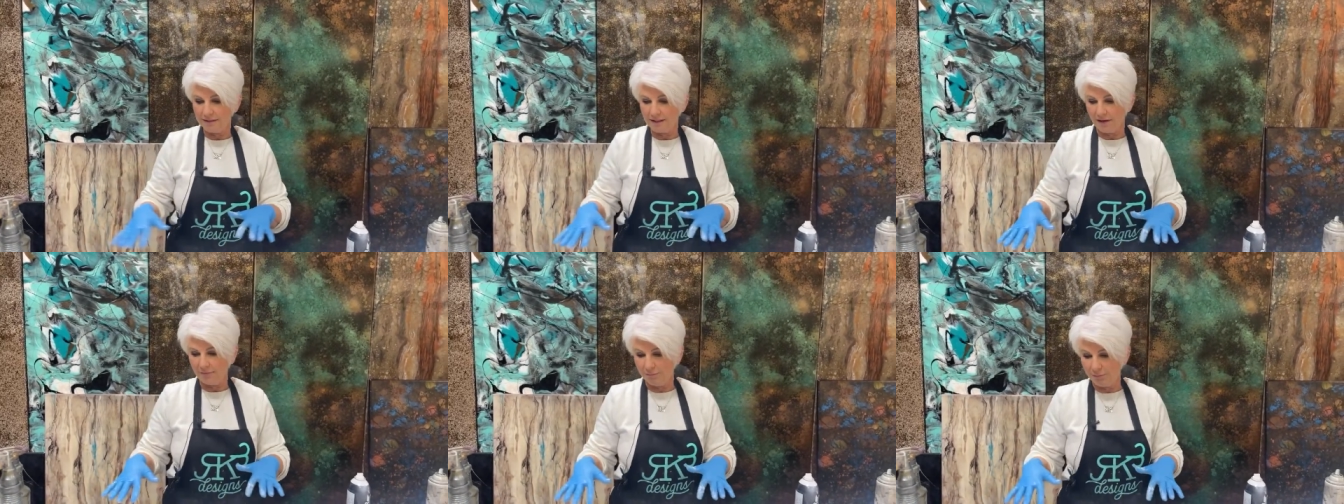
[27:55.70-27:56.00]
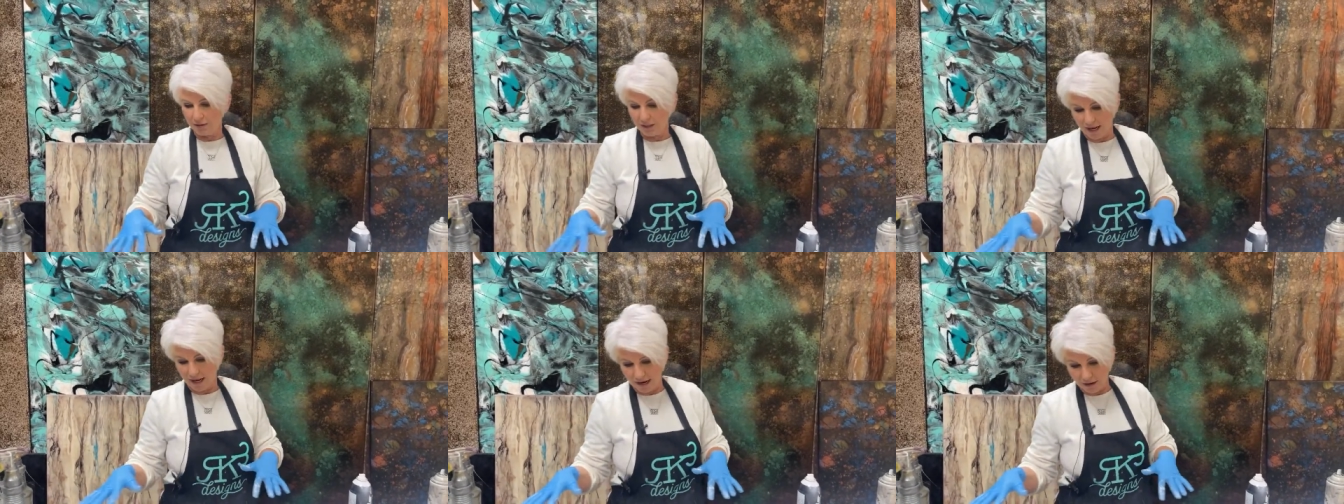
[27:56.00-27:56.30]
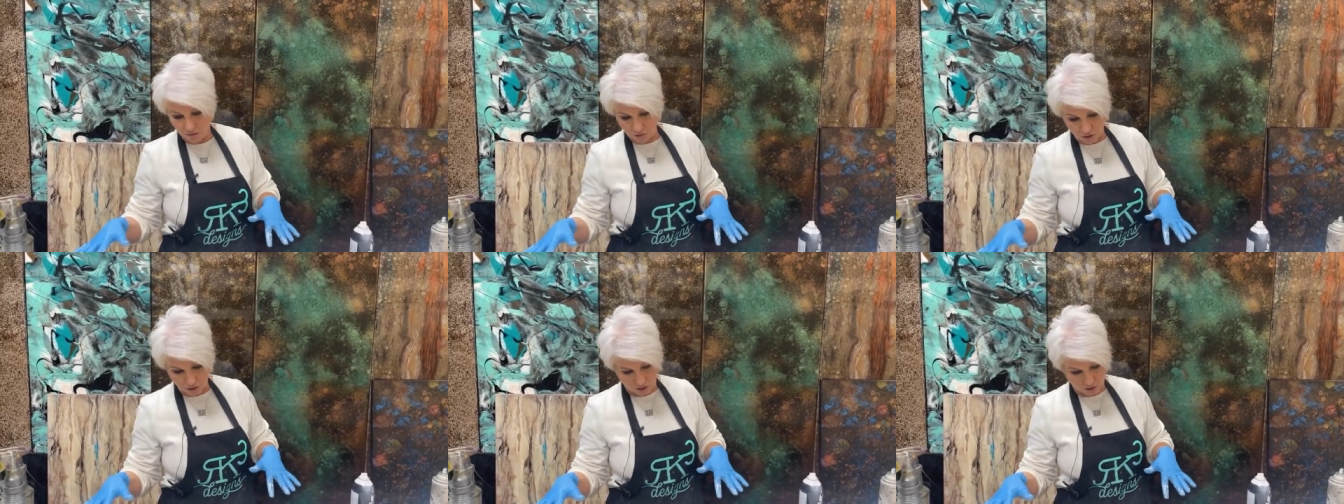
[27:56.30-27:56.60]
I put
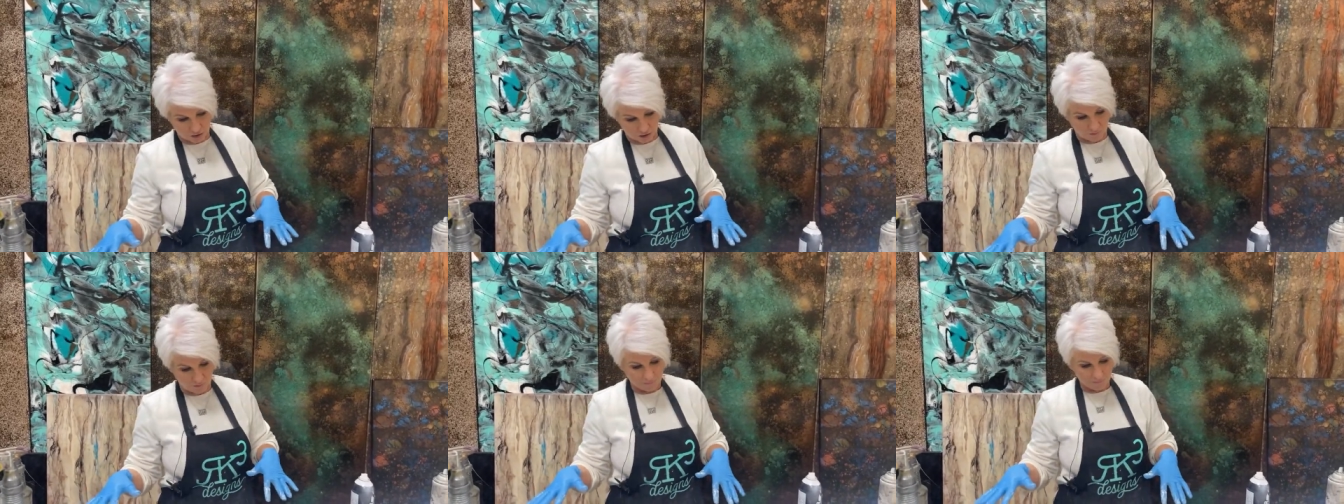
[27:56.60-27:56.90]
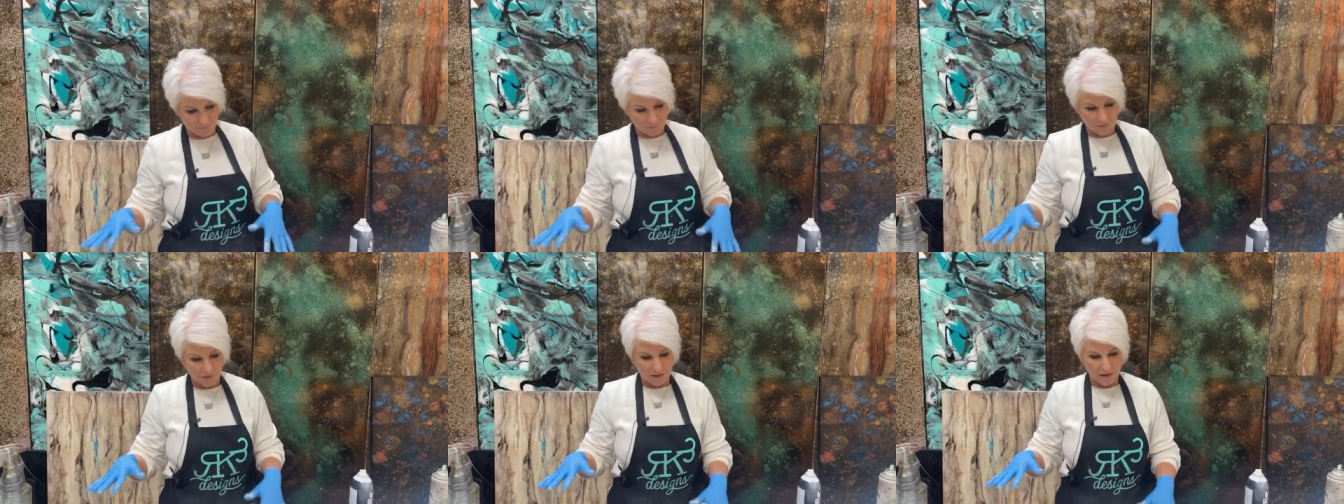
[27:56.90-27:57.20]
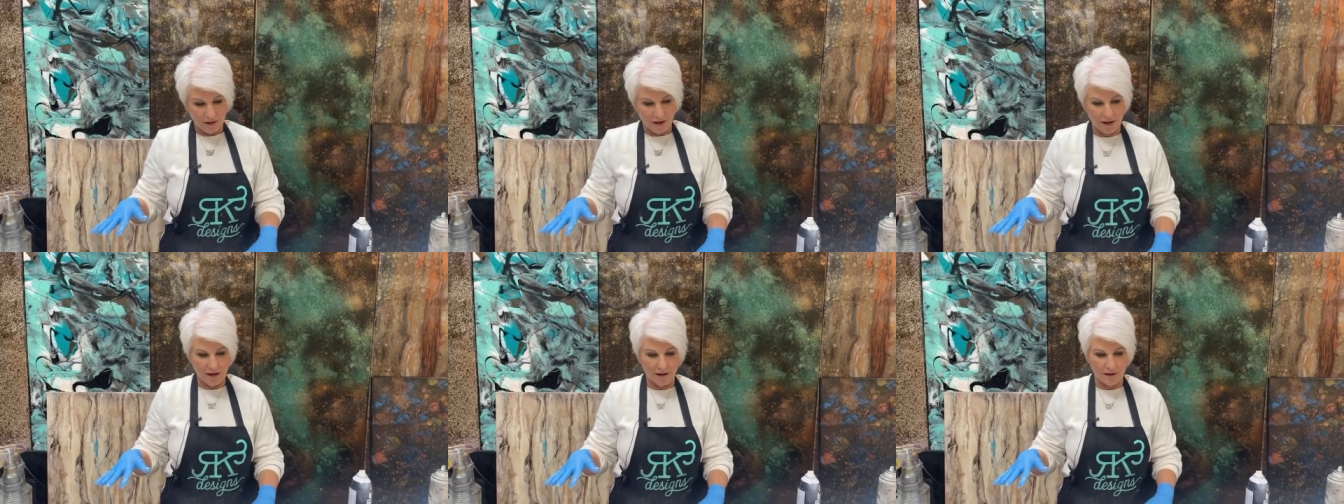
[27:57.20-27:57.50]
alcohol.
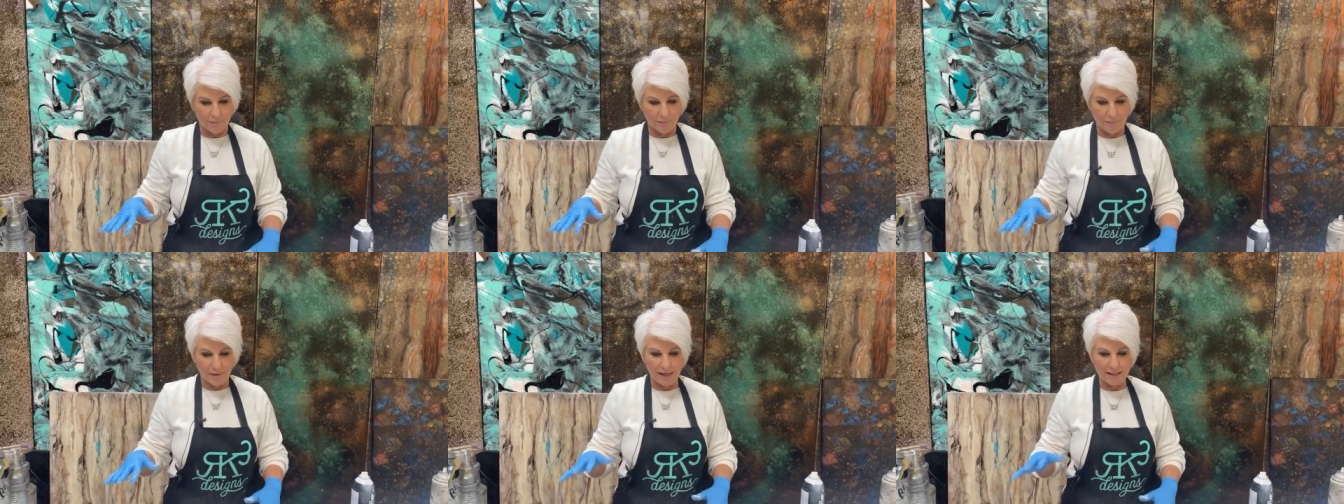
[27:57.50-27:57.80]
Um,